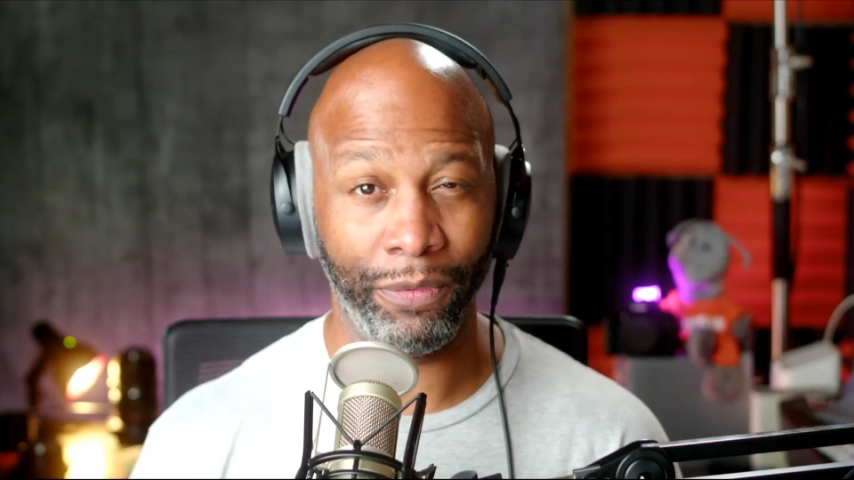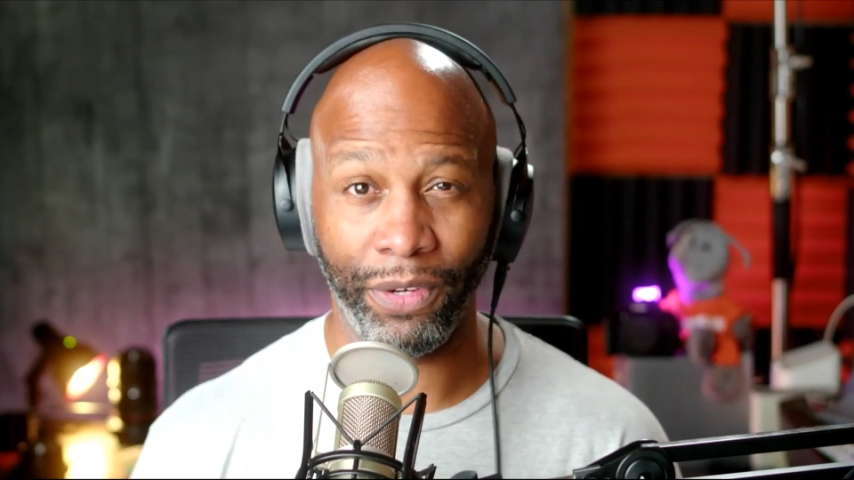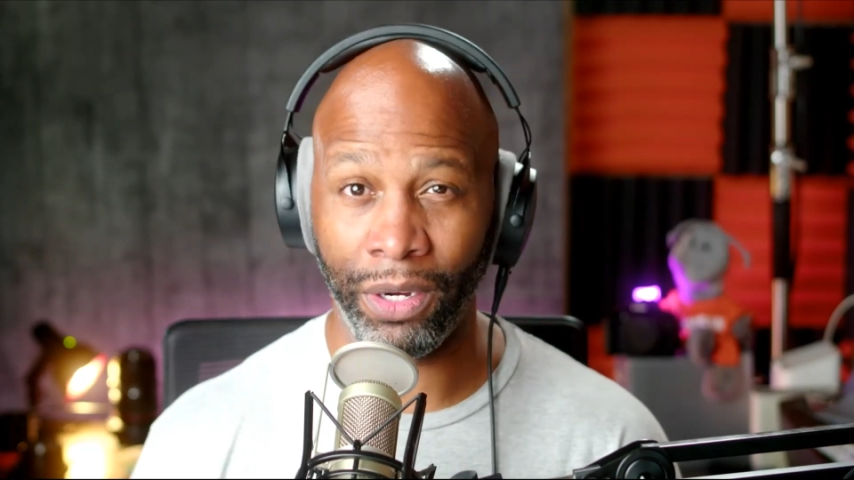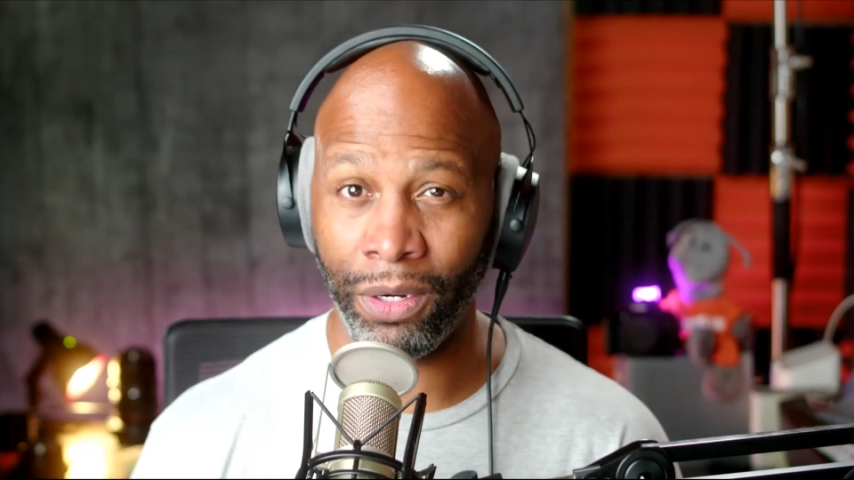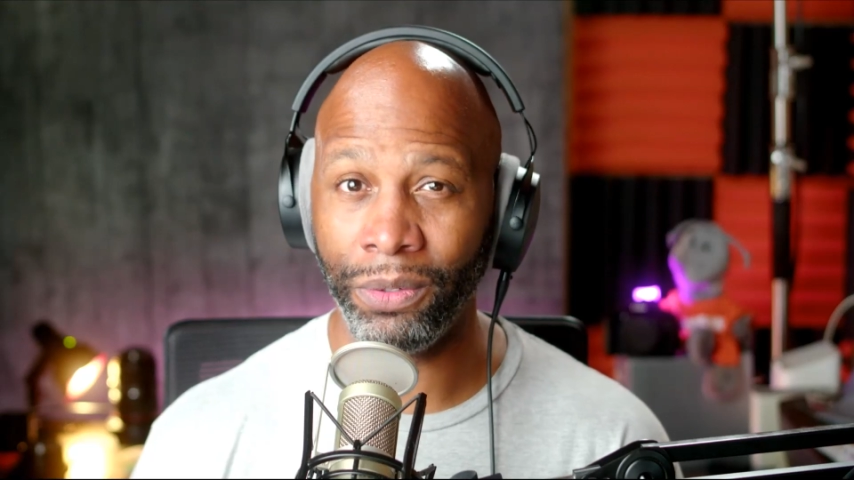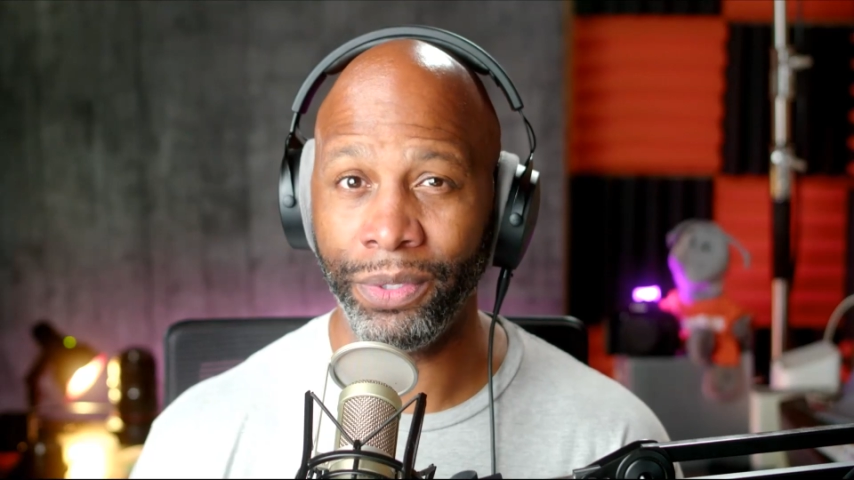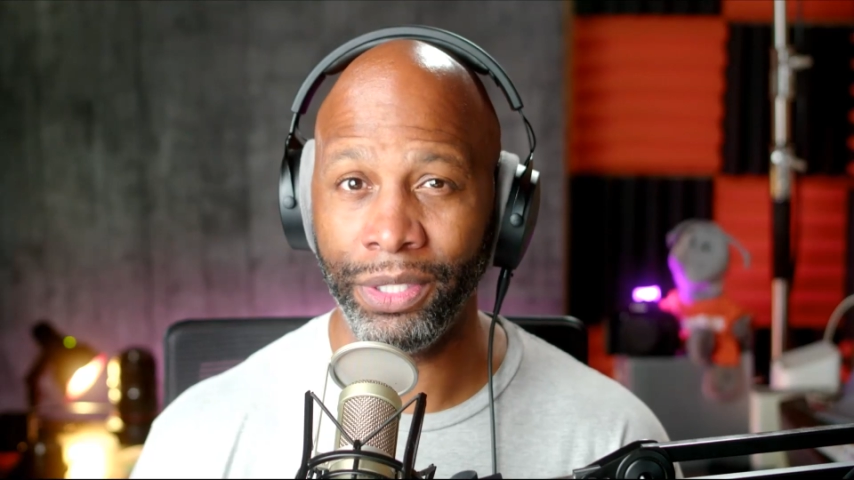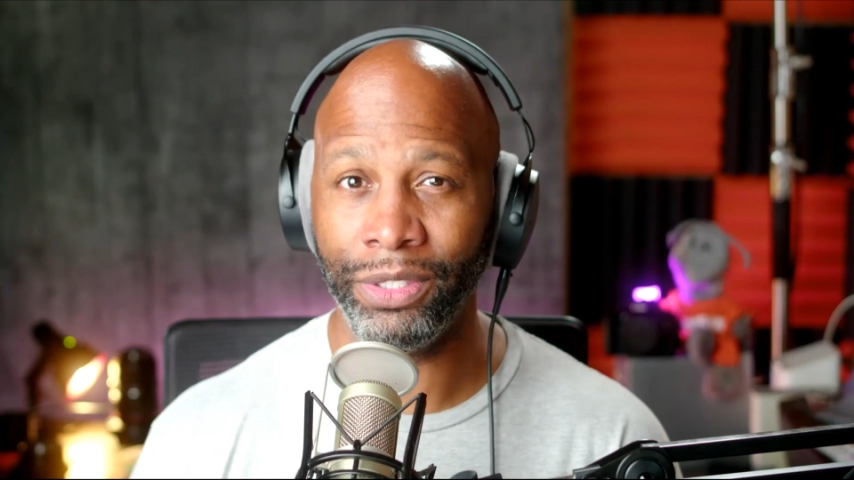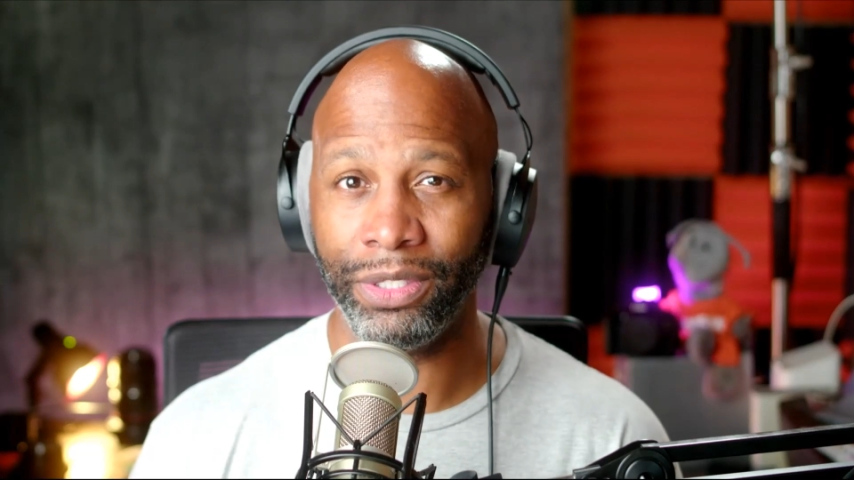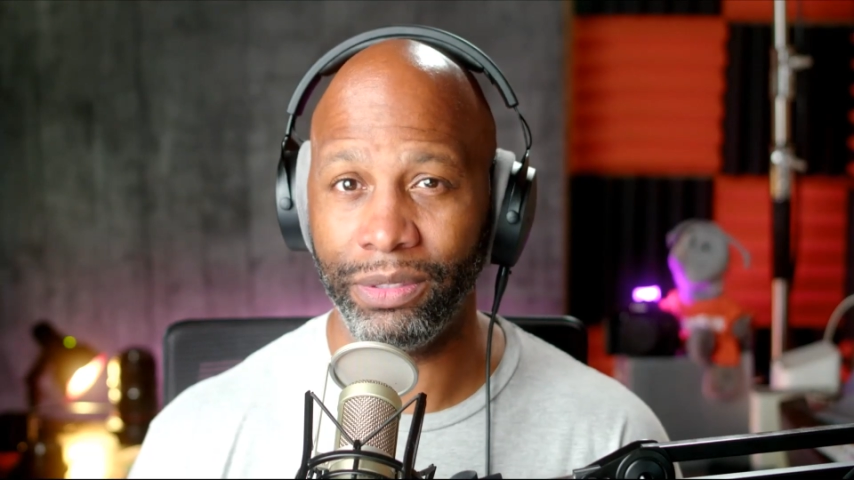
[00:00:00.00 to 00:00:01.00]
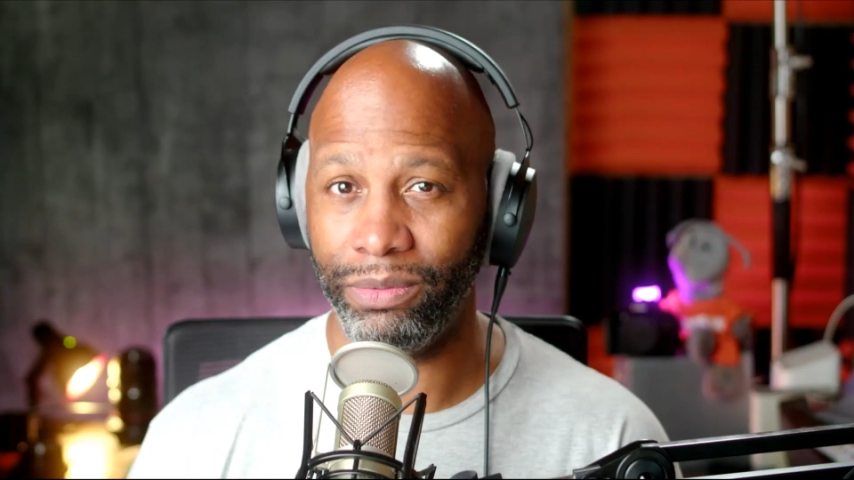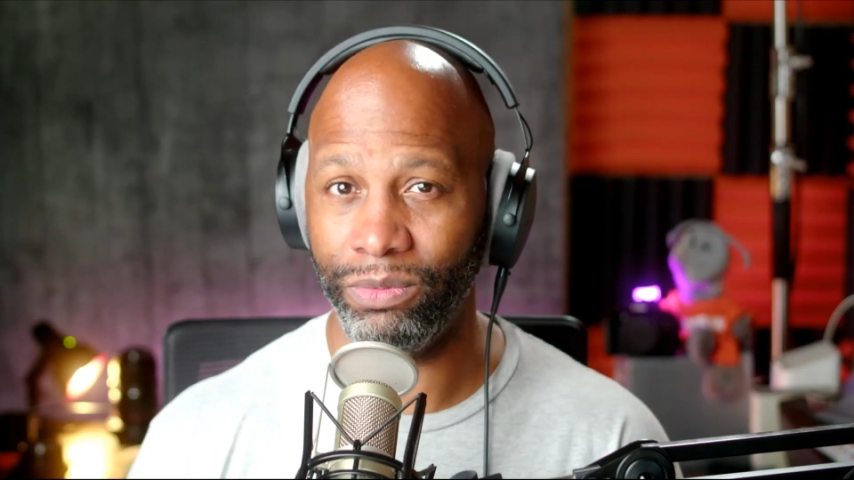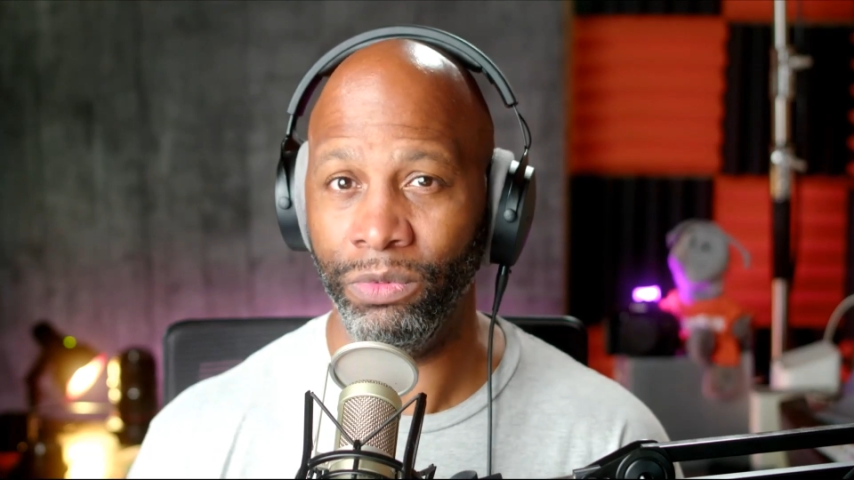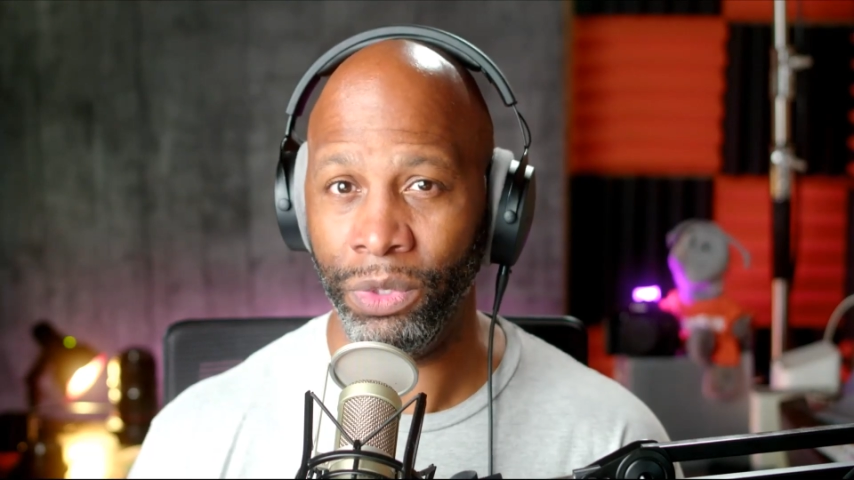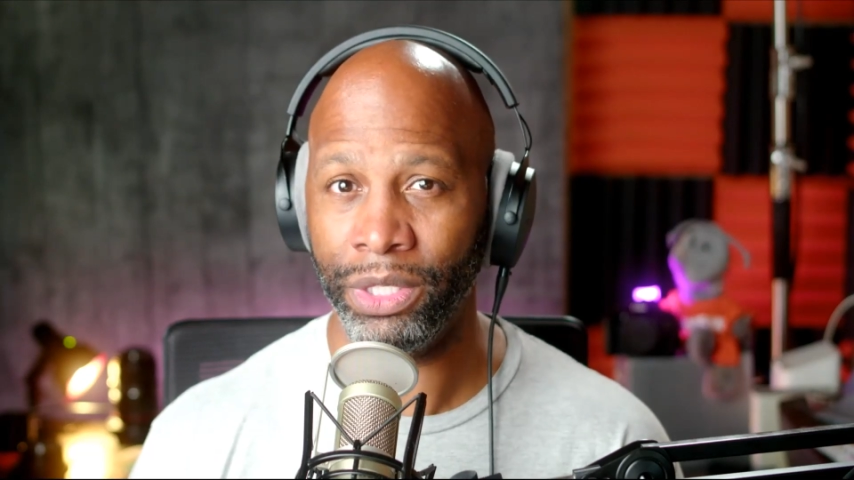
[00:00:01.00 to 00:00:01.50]
I've always
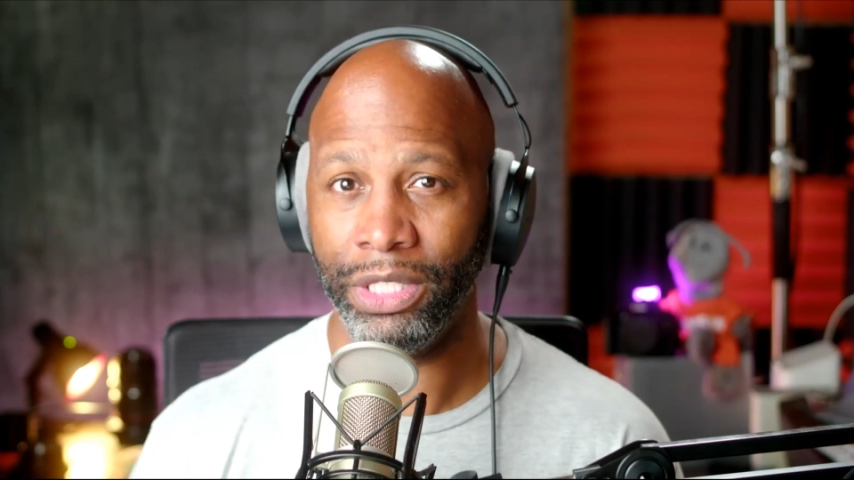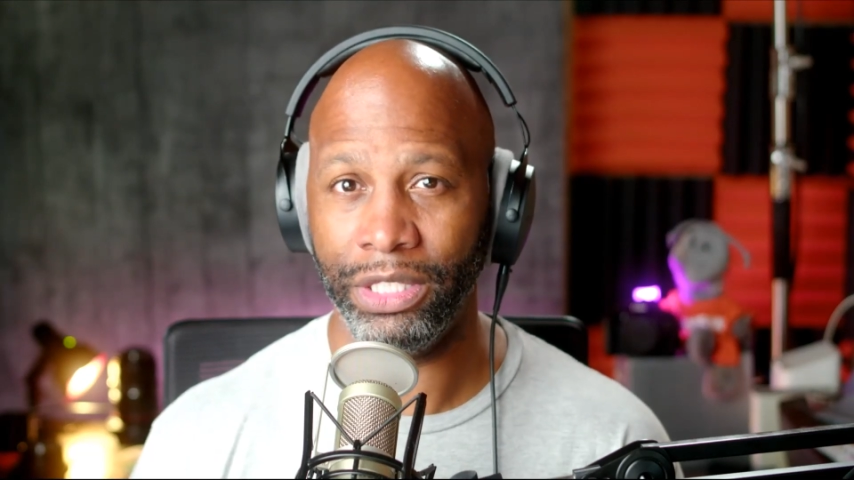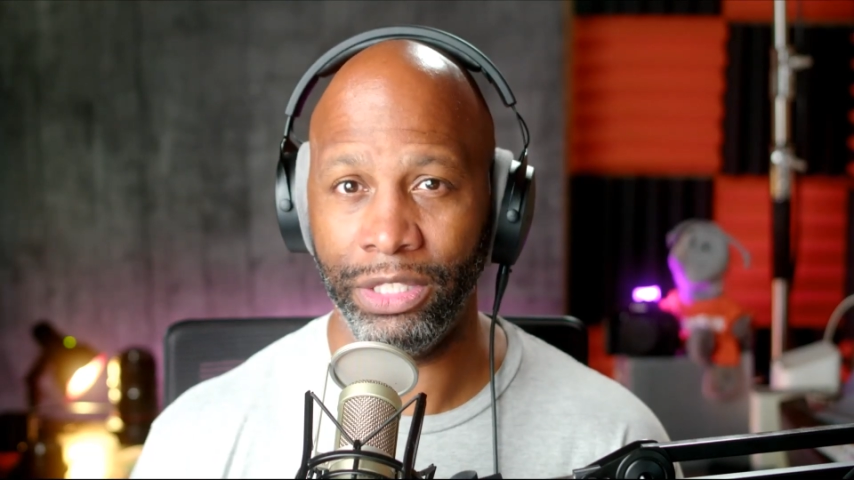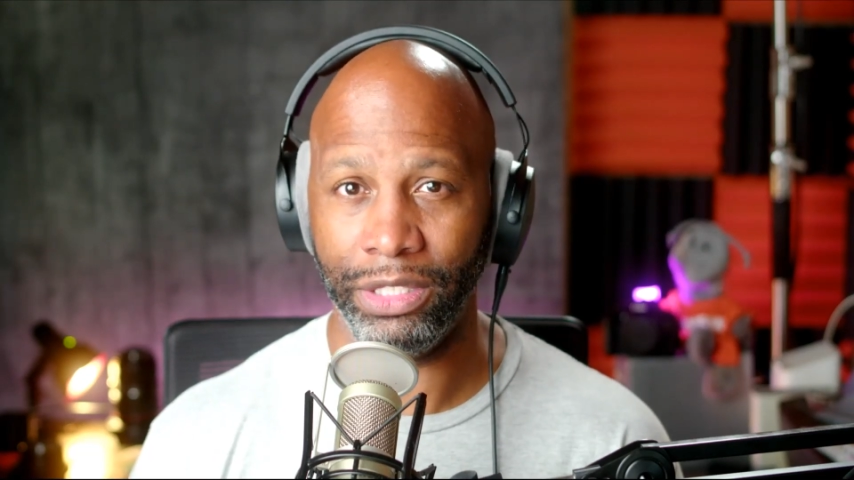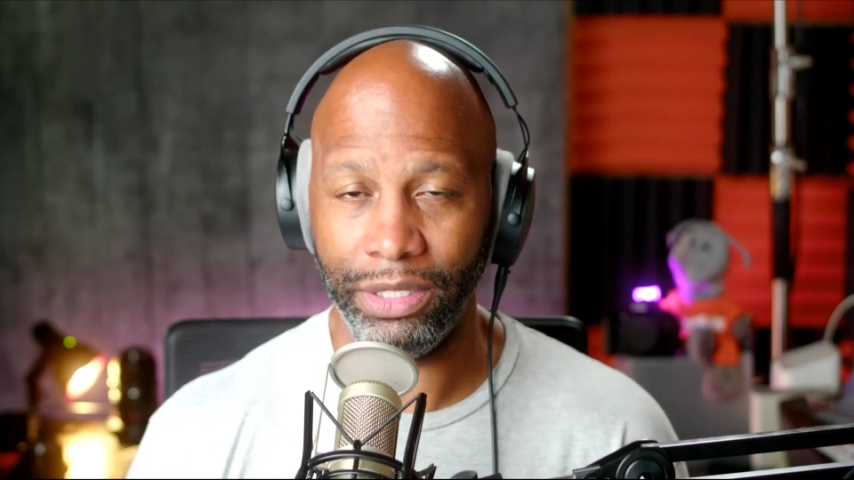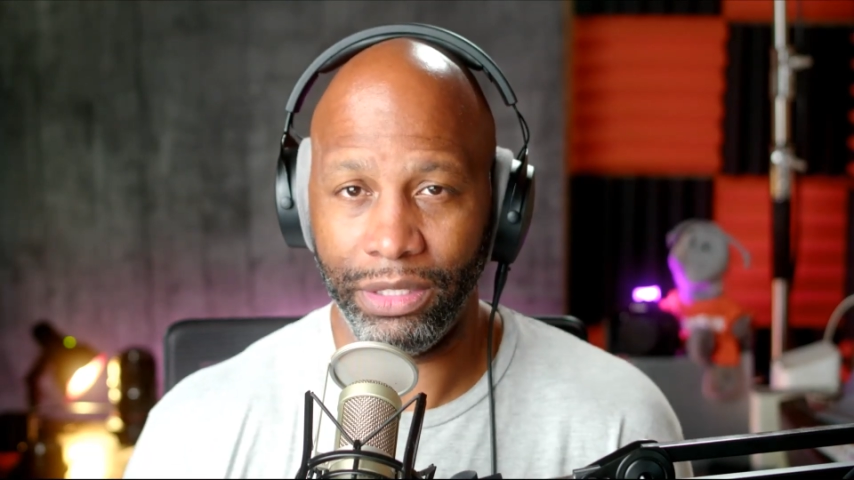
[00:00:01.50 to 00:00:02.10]
really